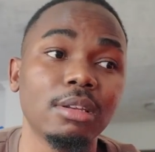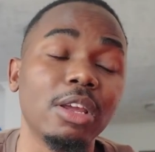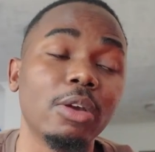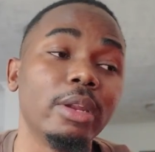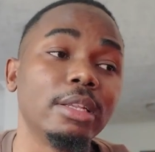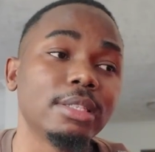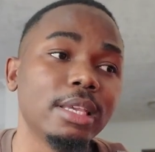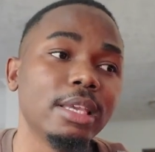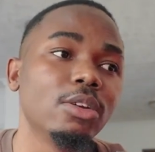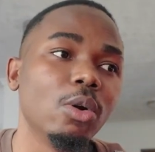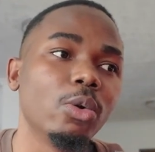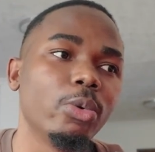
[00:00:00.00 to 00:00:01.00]
They're gonna
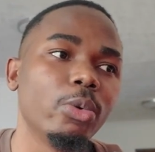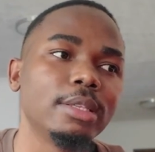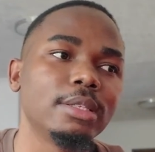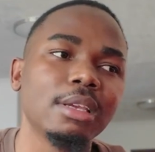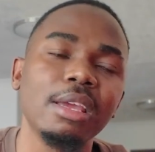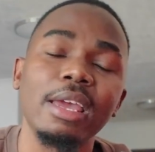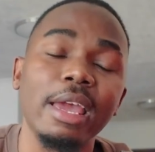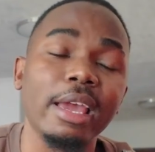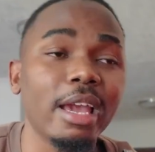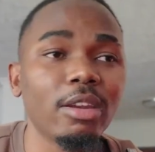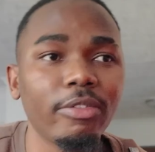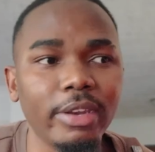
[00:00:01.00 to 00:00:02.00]
say, go create
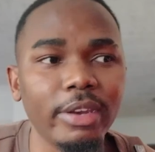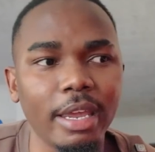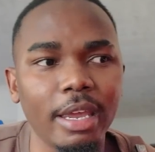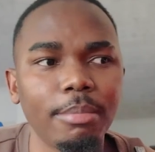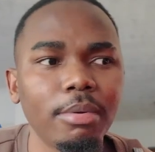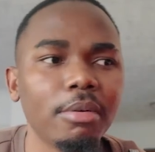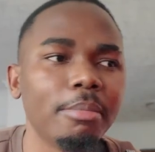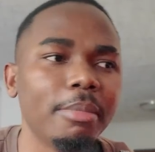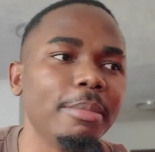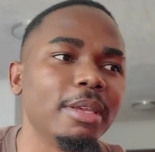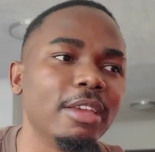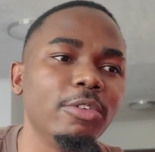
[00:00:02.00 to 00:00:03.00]
kind of an app,
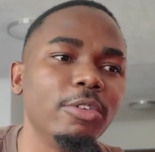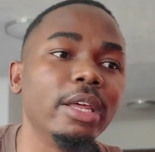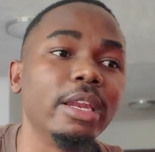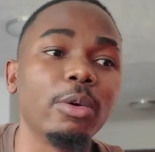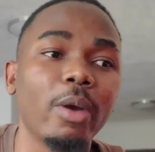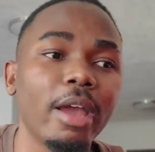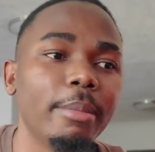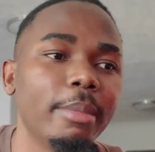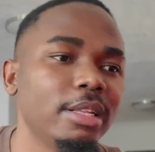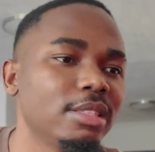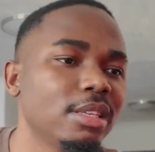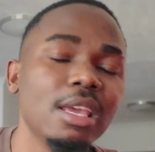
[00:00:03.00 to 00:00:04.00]
maybe give you the
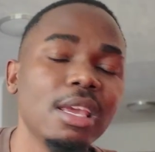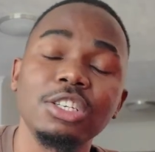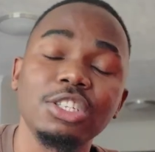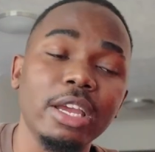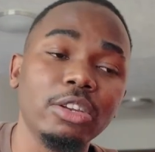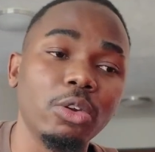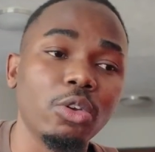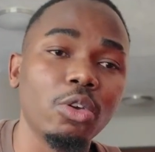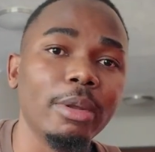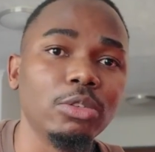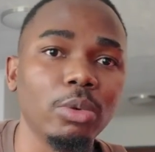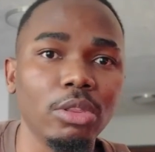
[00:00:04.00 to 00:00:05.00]
requirements, share a
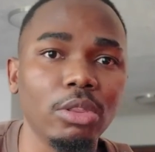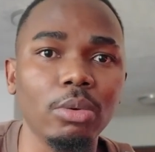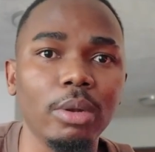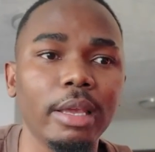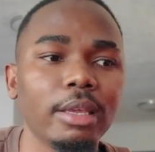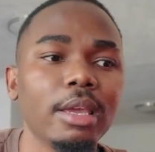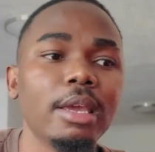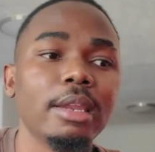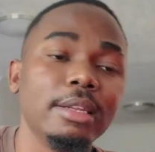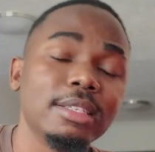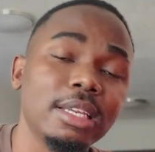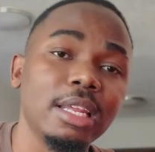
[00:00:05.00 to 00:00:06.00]
document with you, like,
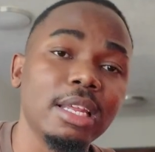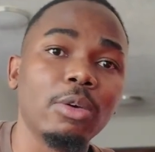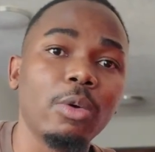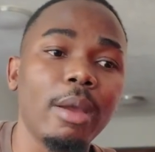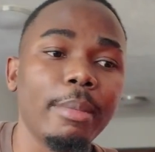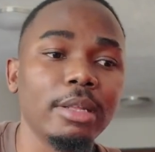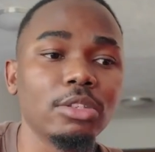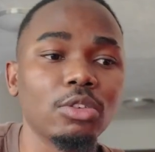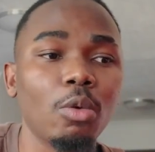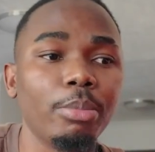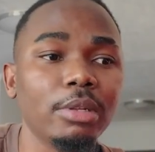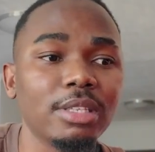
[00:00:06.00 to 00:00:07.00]
these are the requirements,
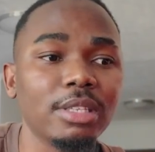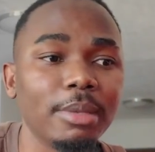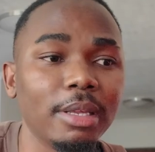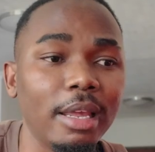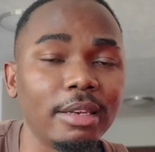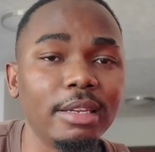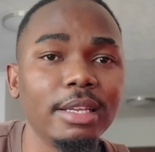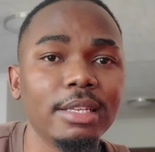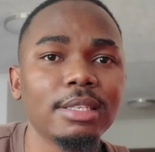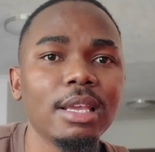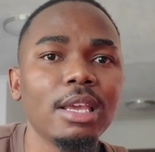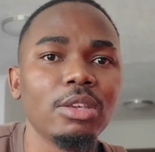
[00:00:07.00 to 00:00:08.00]
go build something like
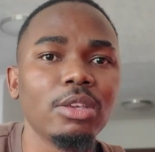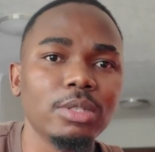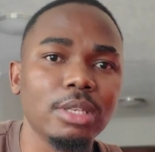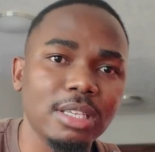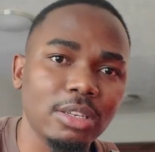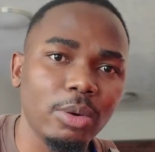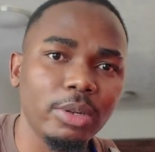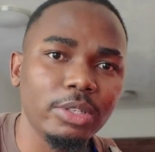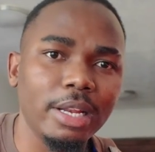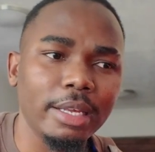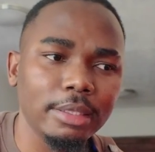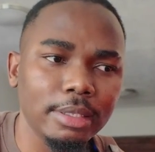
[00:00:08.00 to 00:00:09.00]
this, use the
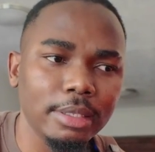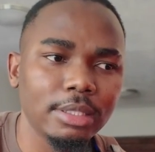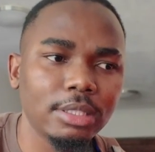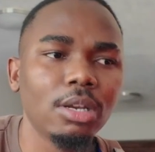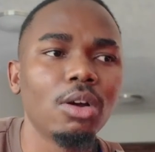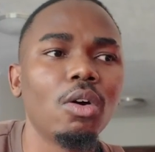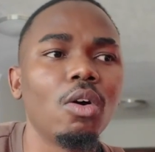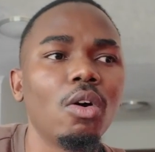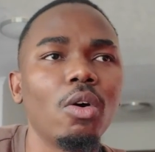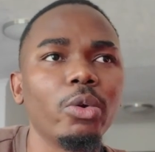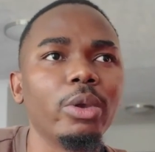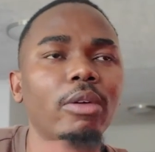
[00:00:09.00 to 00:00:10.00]
technology like this,
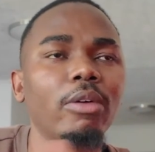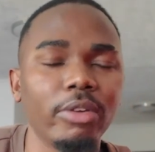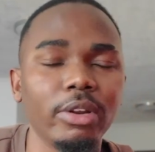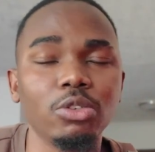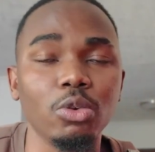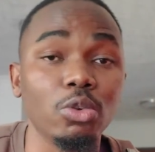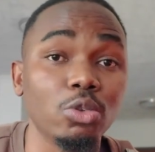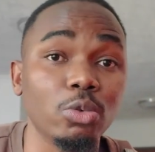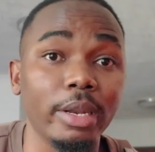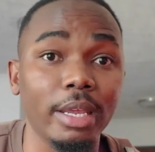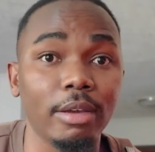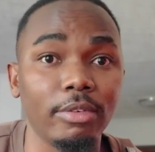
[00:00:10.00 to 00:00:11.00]
or you are free to use
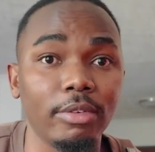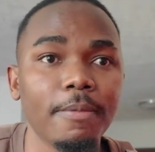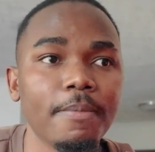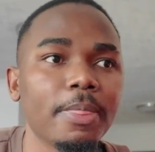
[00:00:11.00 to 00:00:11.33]
whatever.